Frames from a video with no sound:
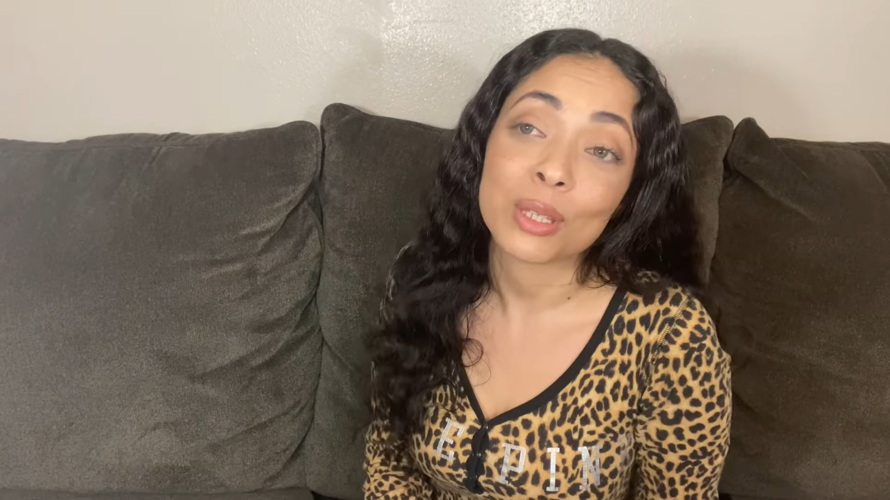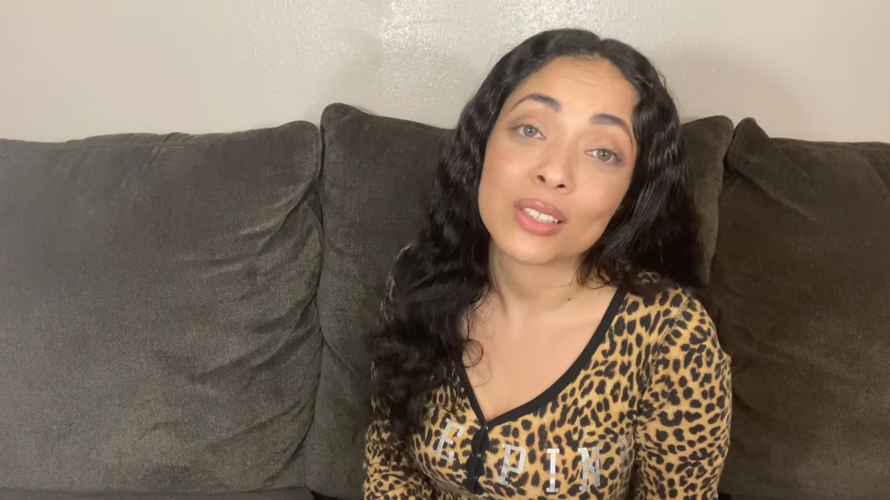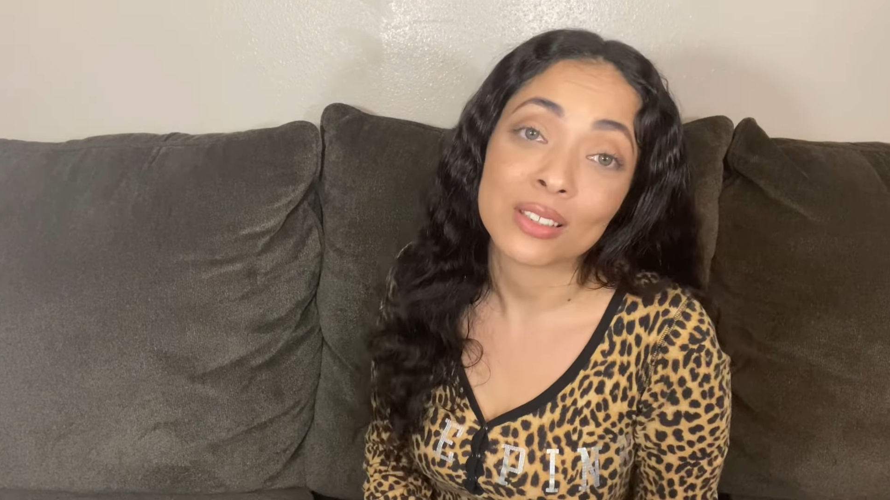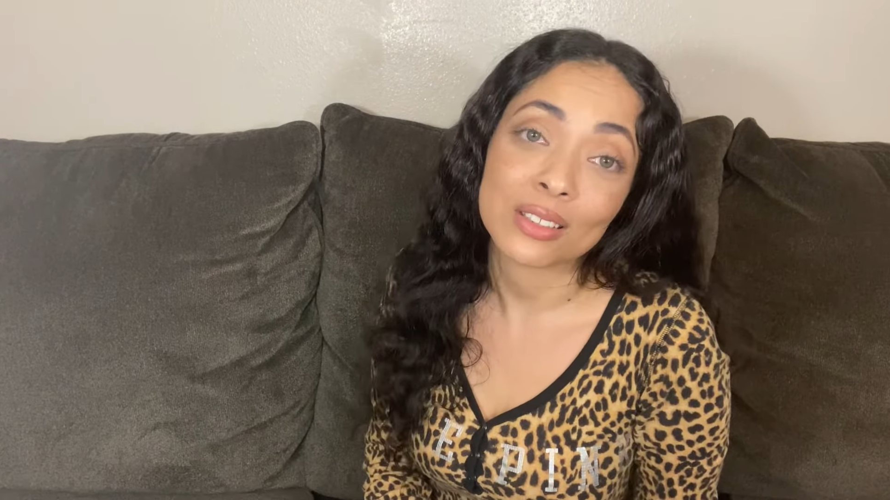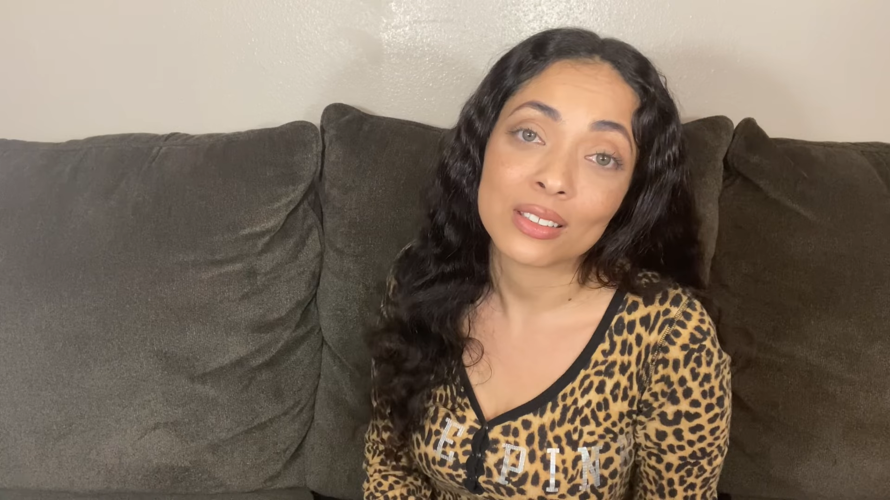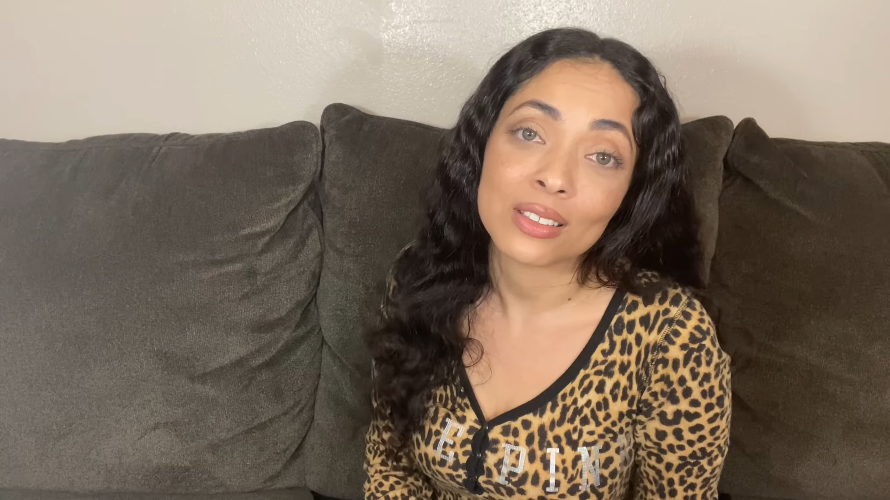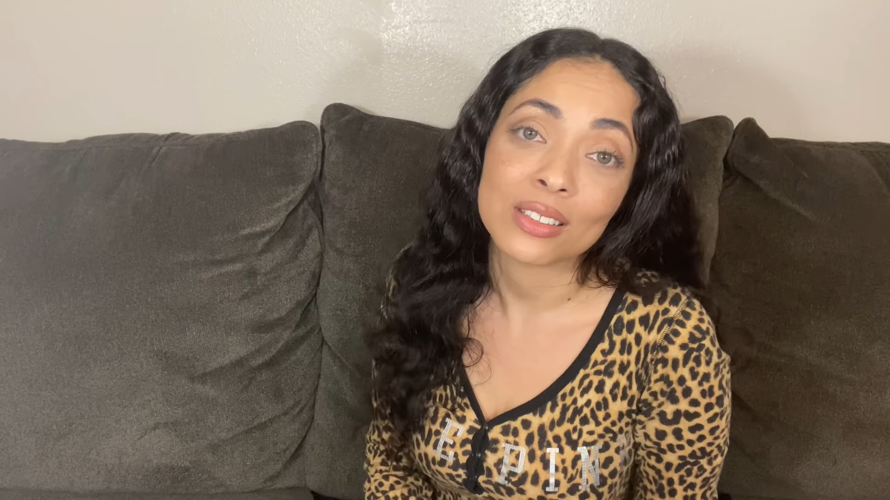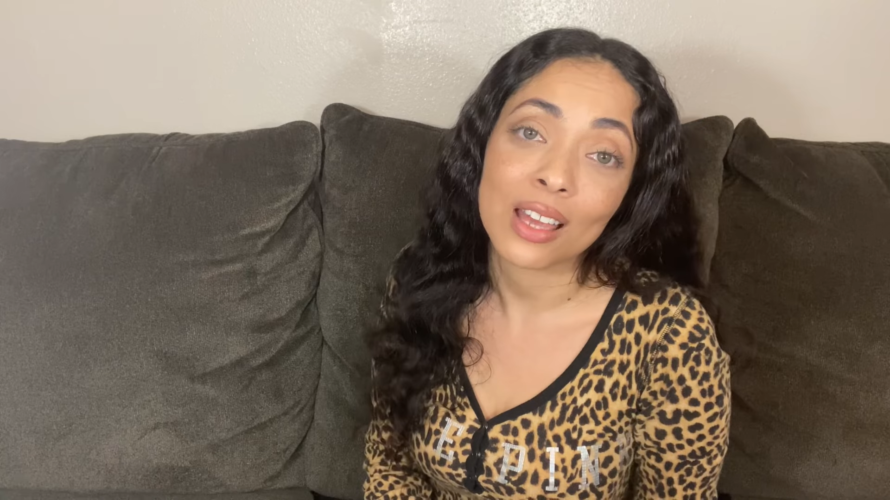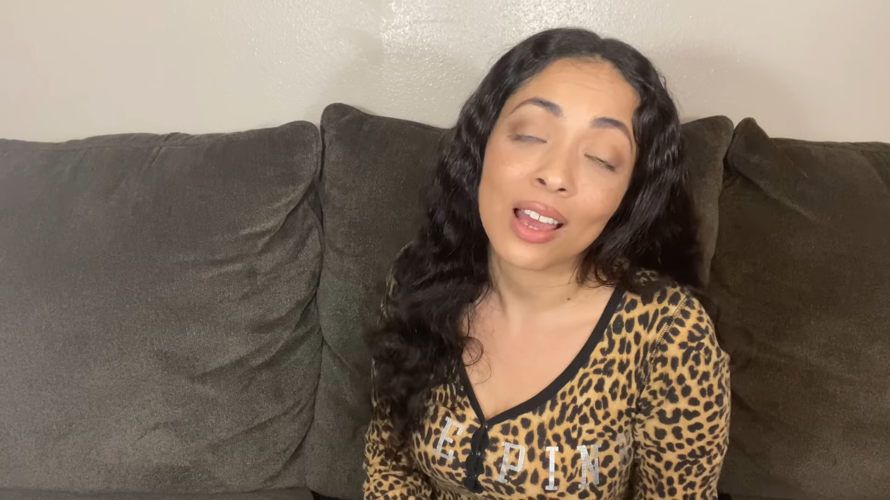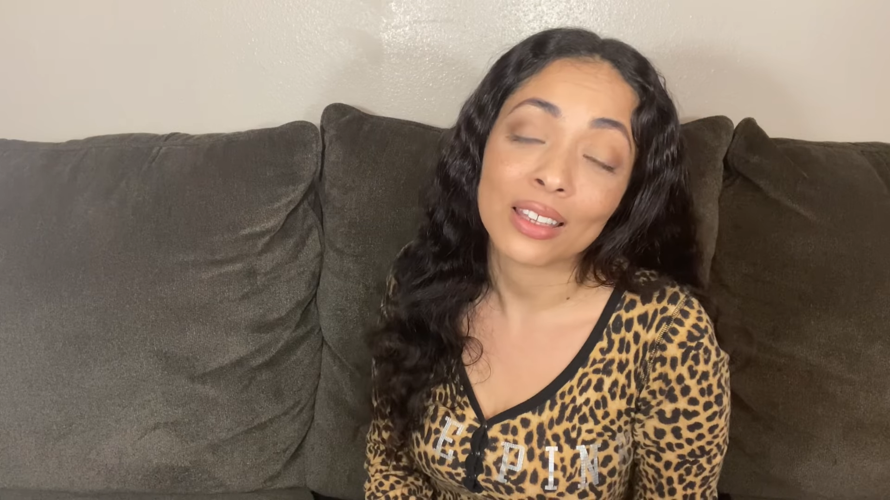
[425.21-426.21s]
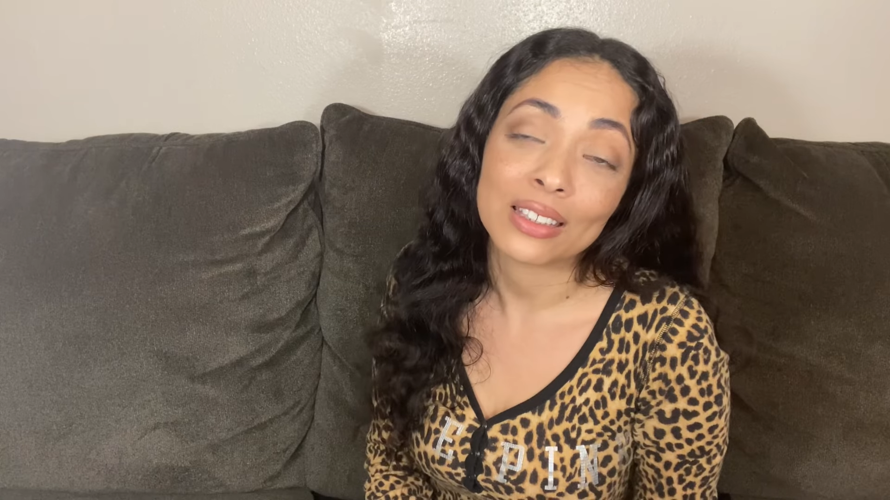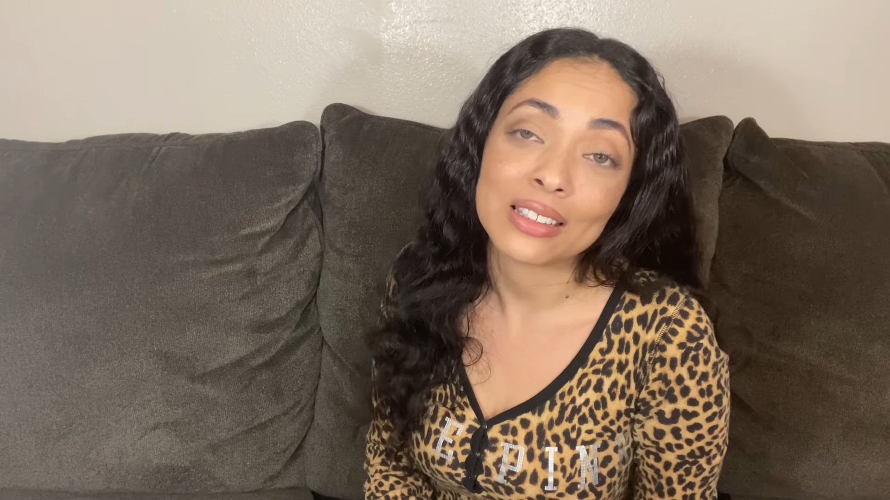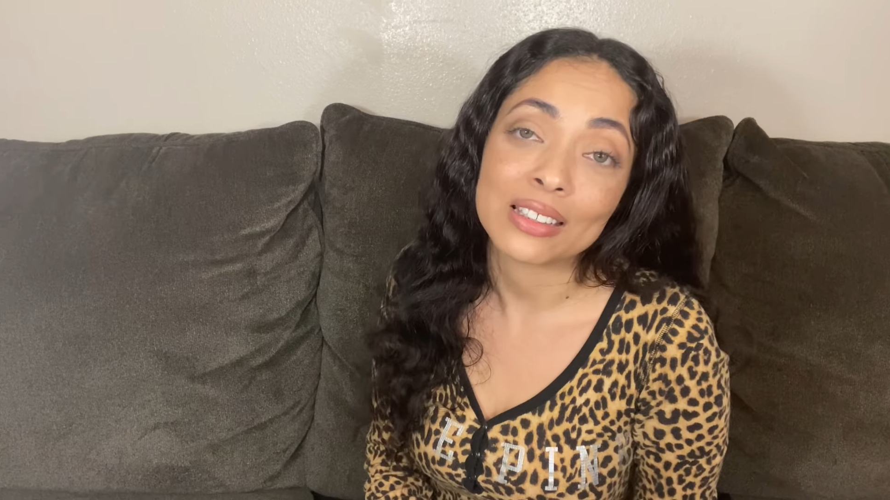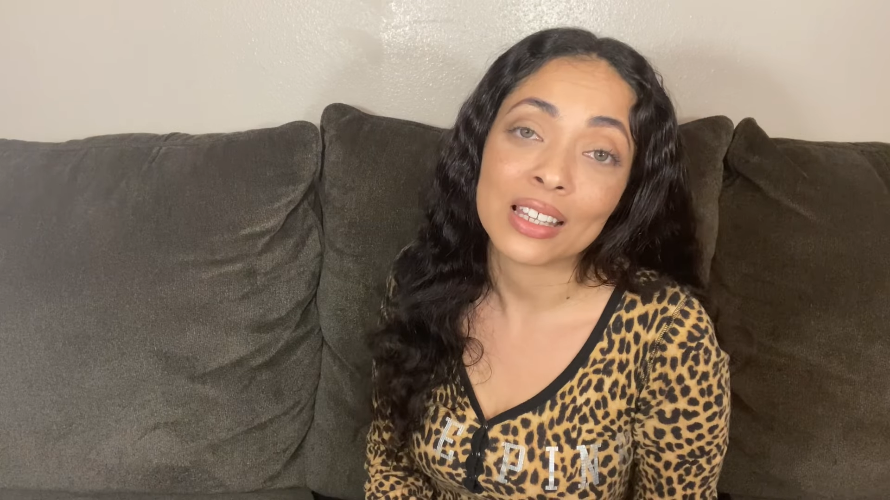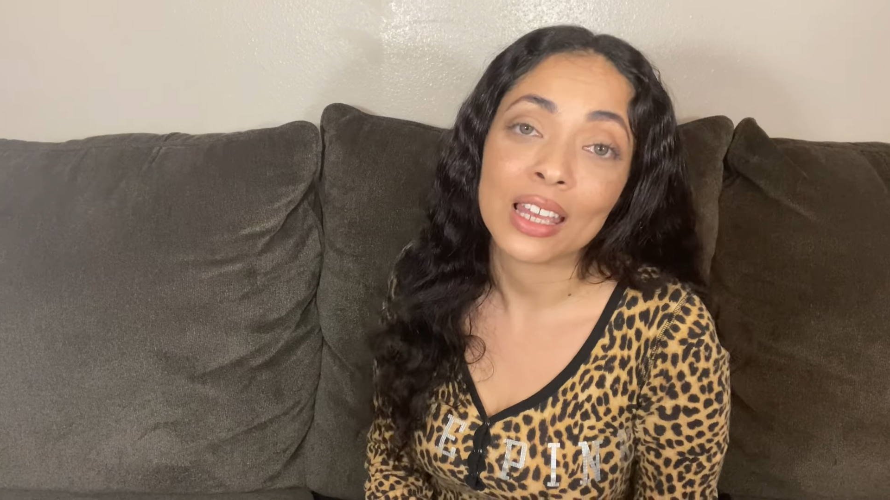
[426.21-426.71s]
sentences I can
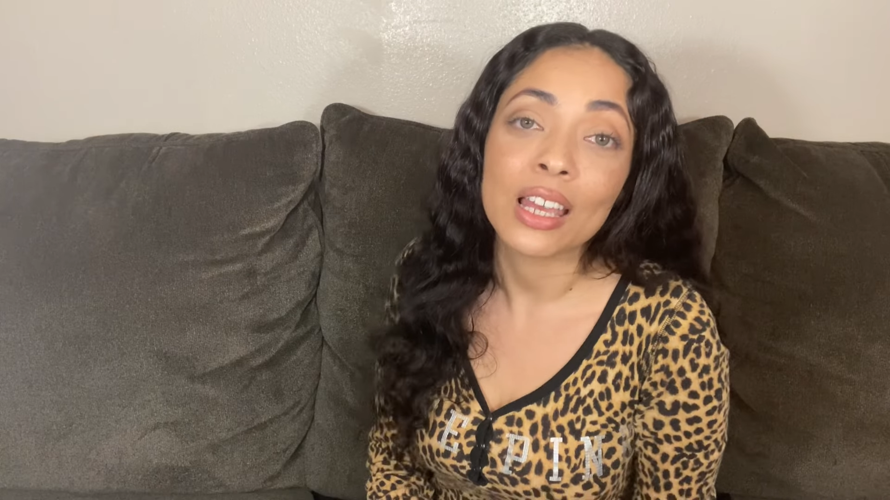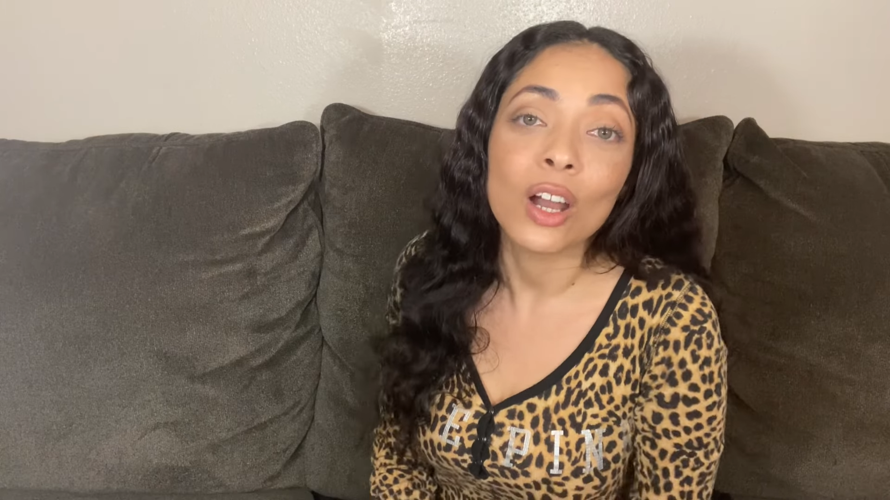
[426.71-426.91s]
say.